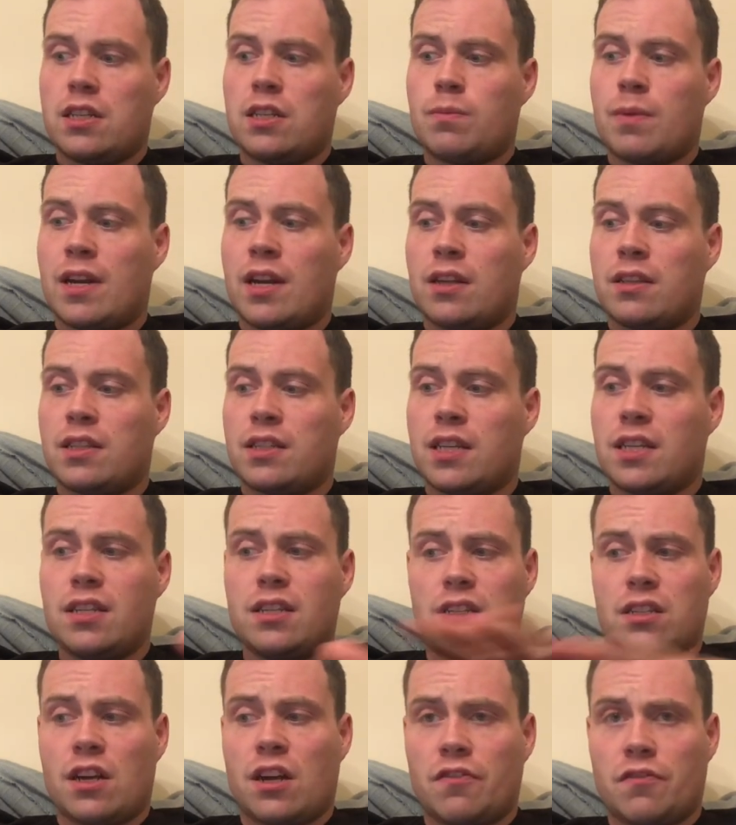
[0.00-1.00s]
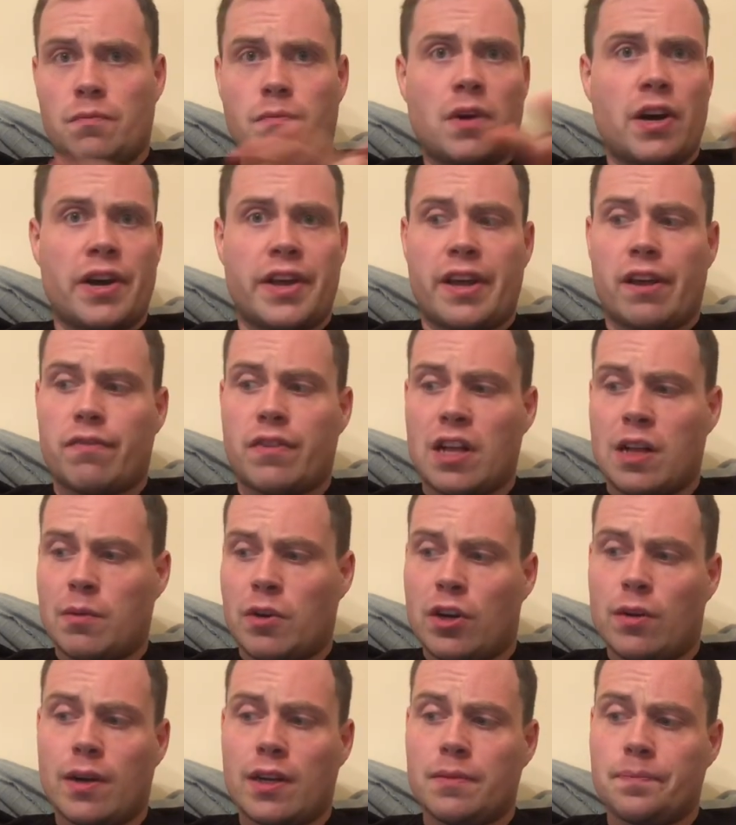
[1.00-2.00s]
he went on to say, this is all from IFL,
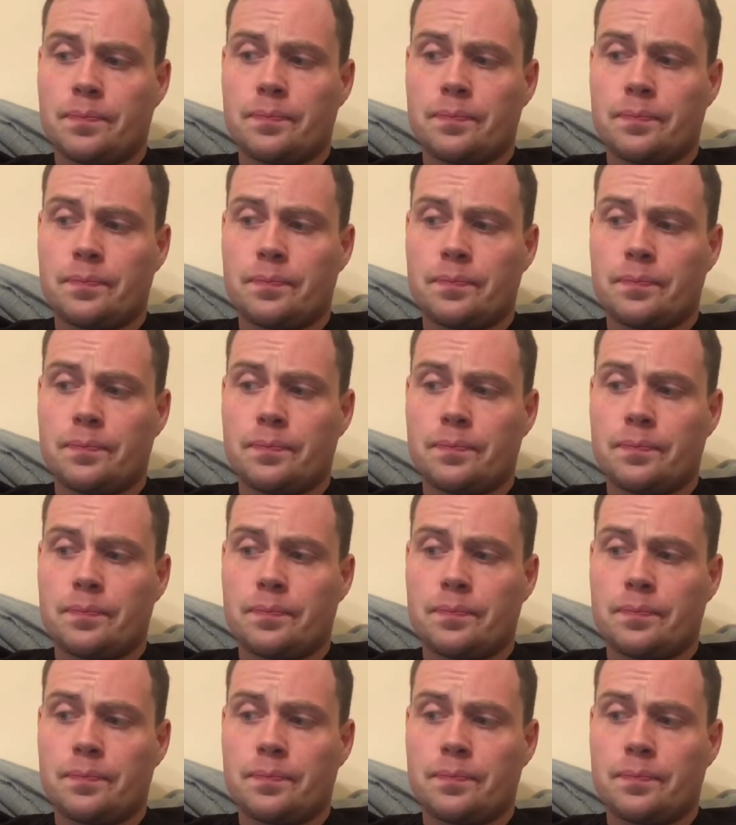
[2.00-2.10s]
by the way.